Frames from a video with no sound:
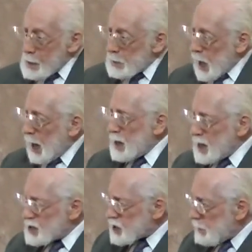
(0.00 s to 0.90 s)
telling
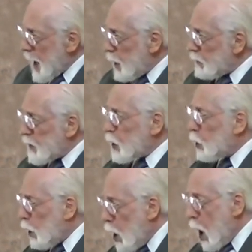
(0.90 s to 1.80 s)
us about the
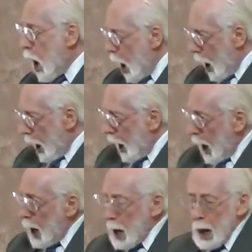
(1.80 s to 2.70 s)
call